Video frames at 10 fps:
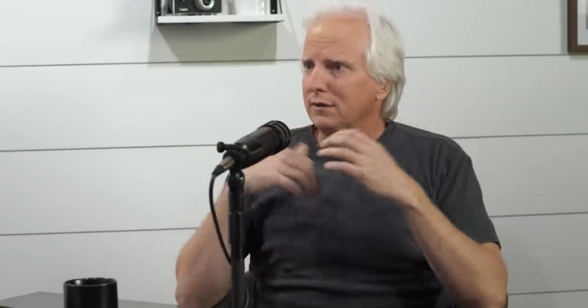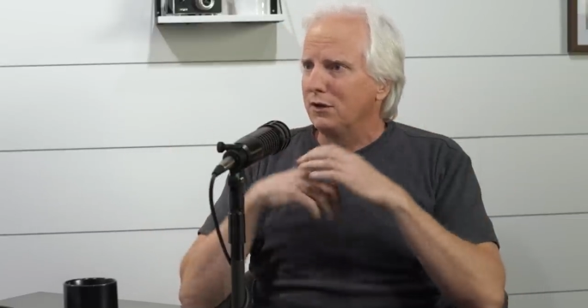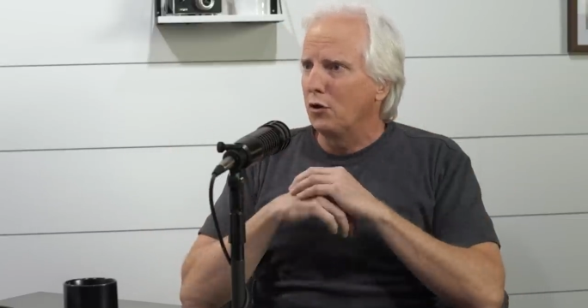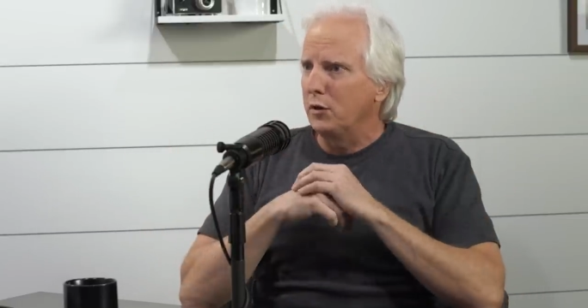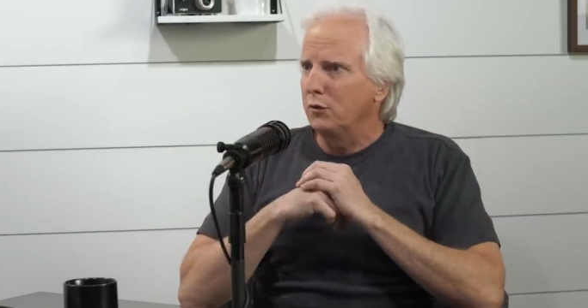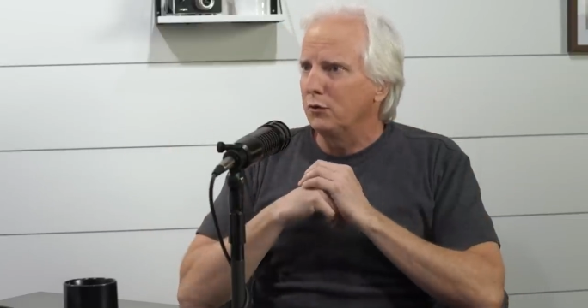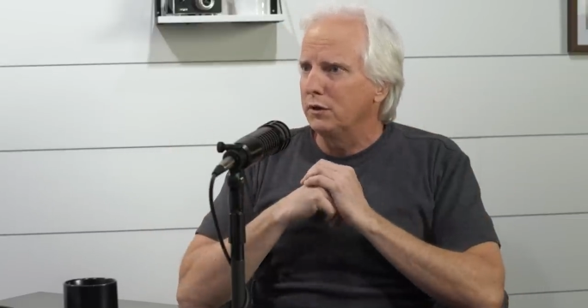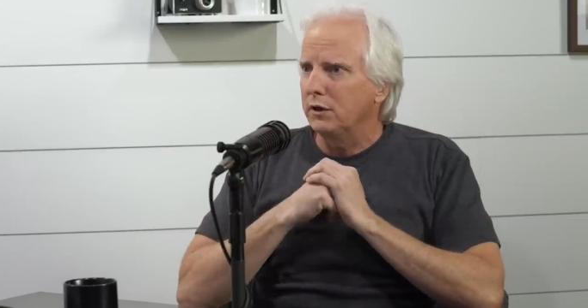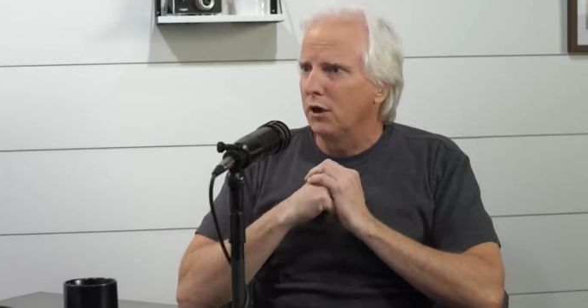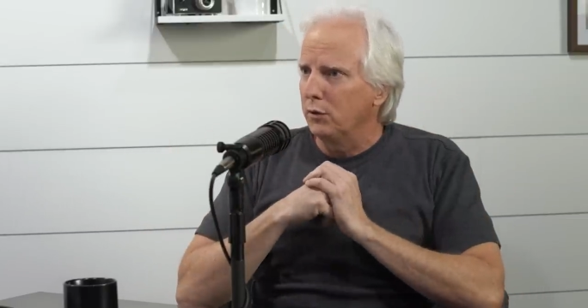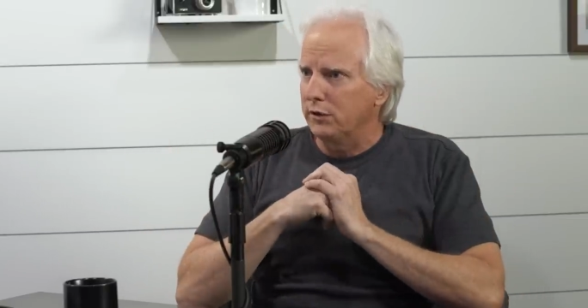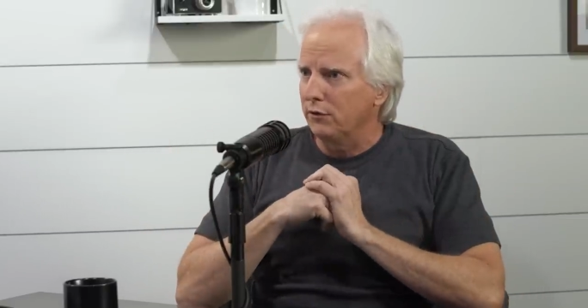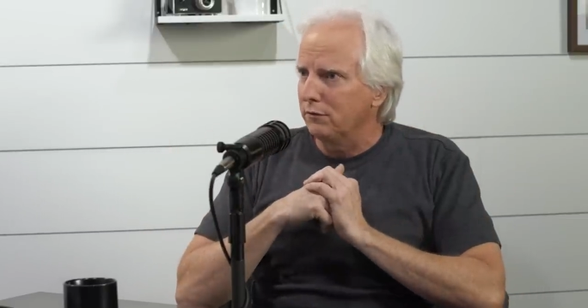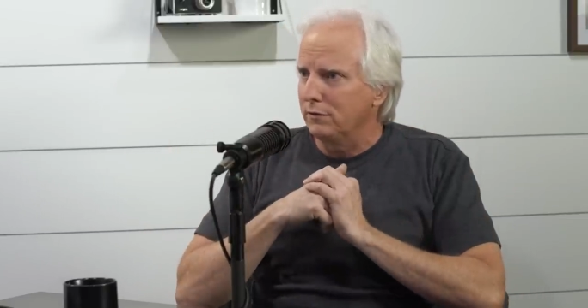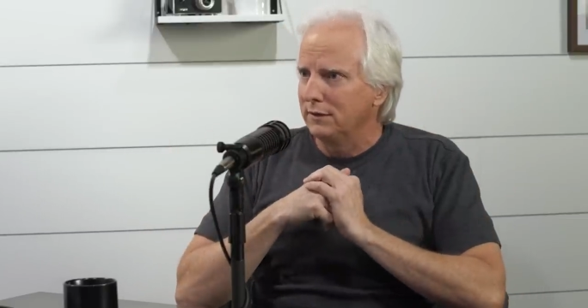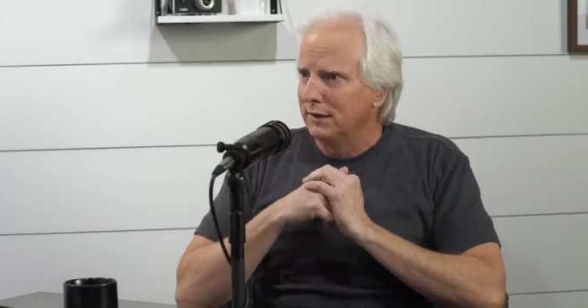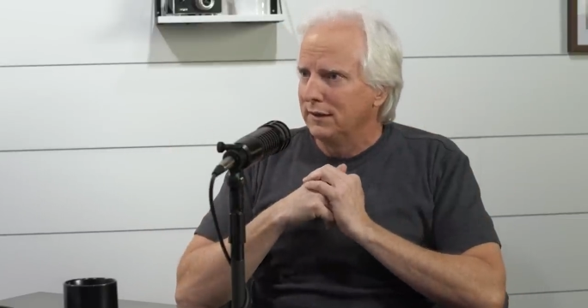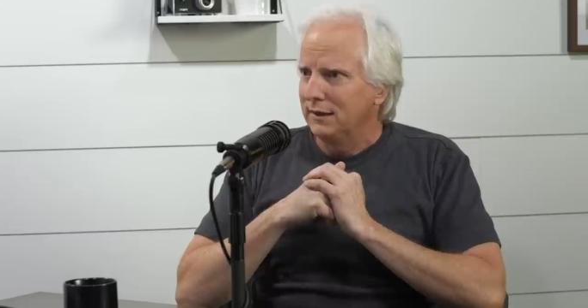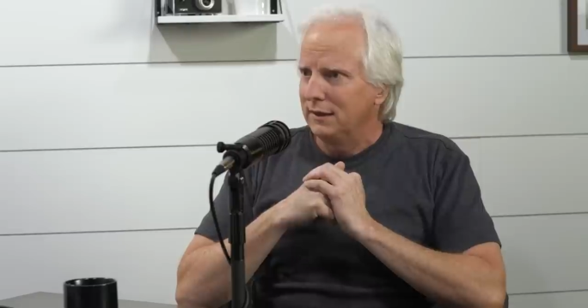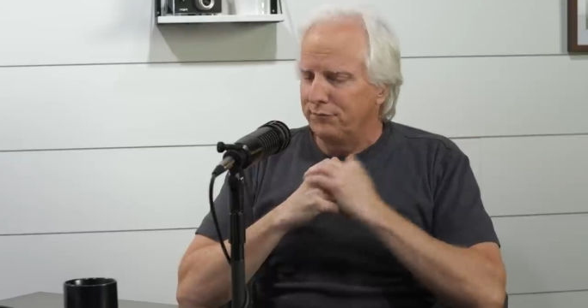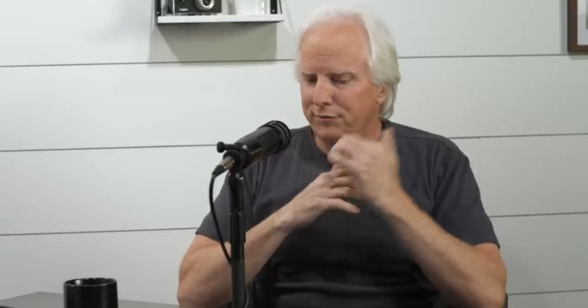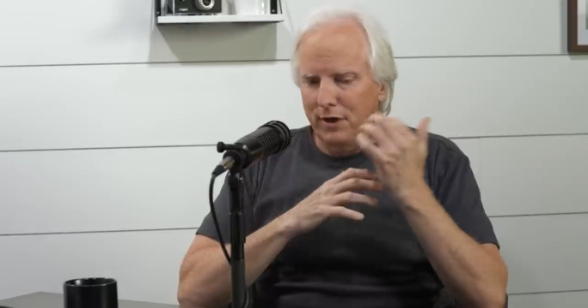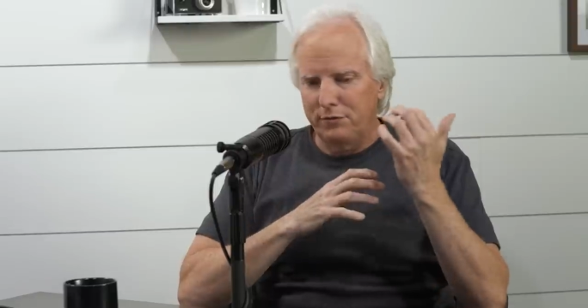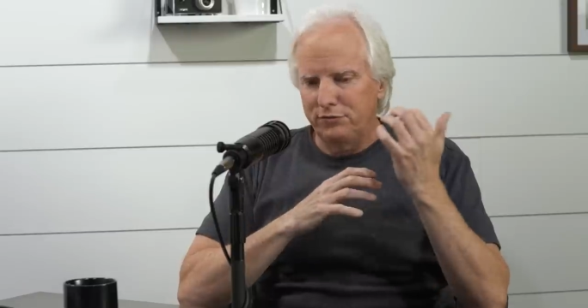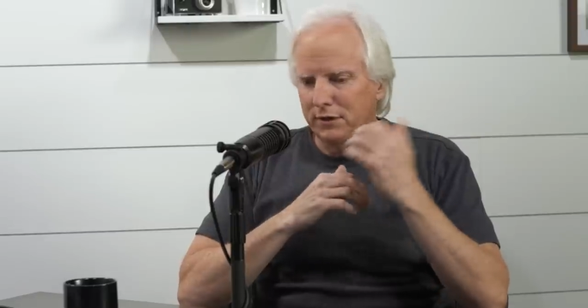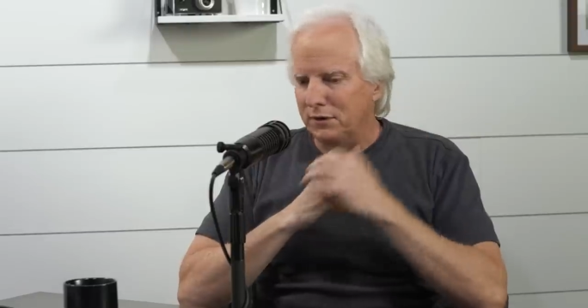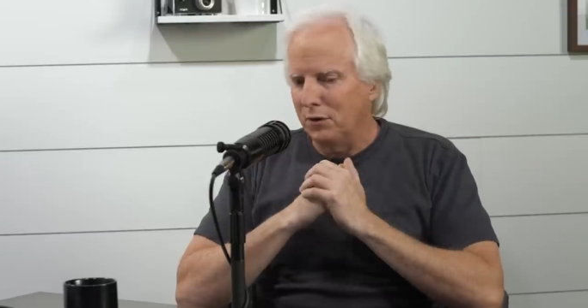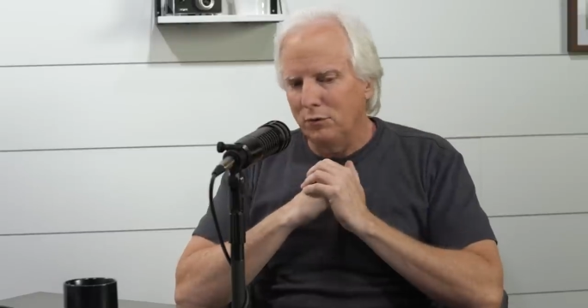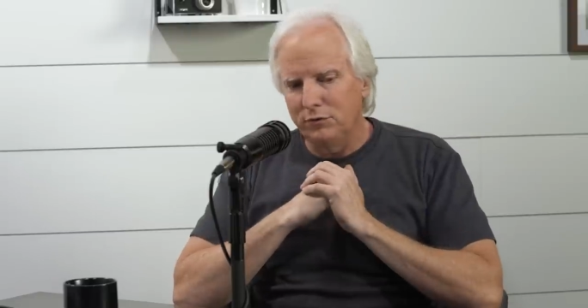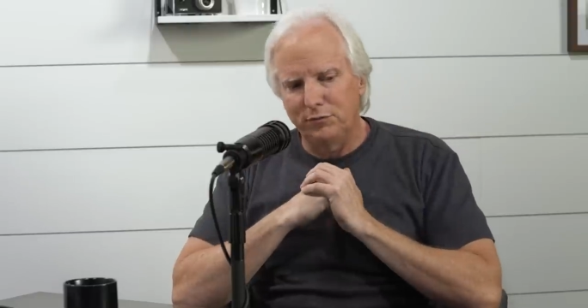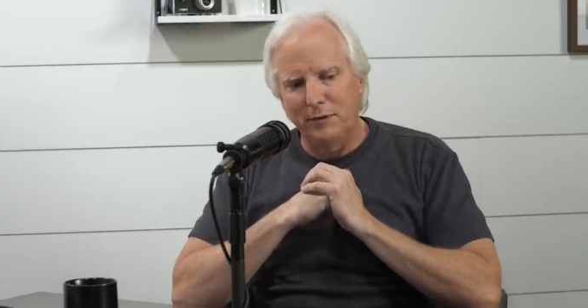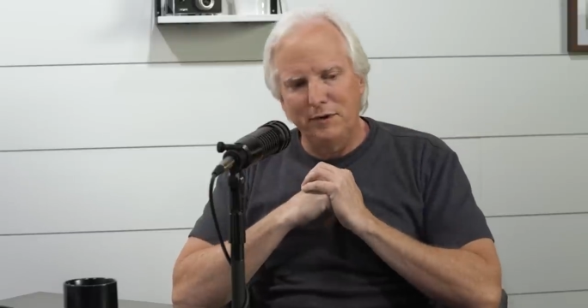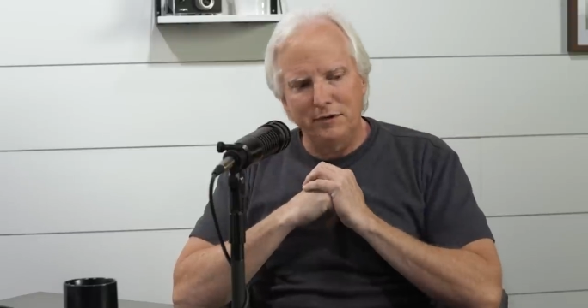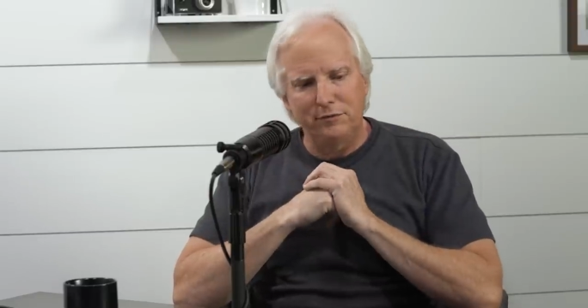co-equal and co-eternal, yeah. uh, Father, Son, and Holy Spirit.